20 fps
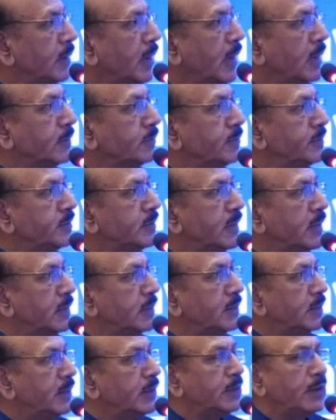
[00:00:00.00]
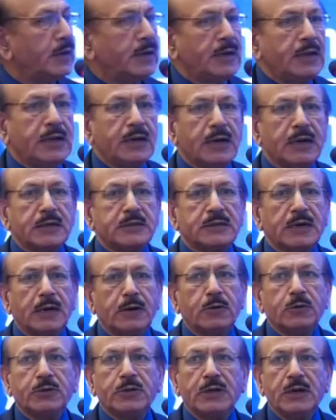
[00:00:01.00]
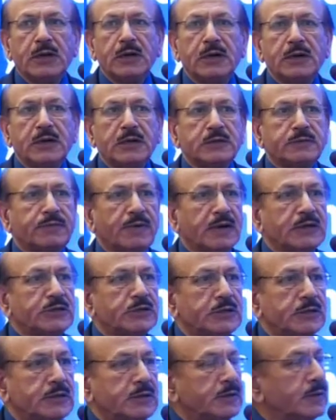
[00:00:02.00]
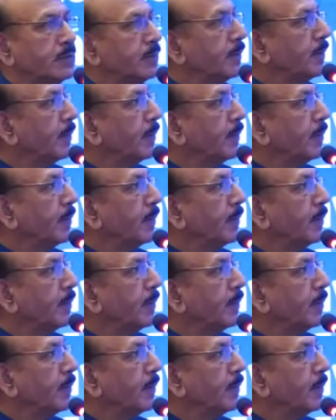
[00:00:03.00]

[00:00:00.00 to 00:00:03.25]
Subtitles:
as we said, it indicates endothelial dysfunction.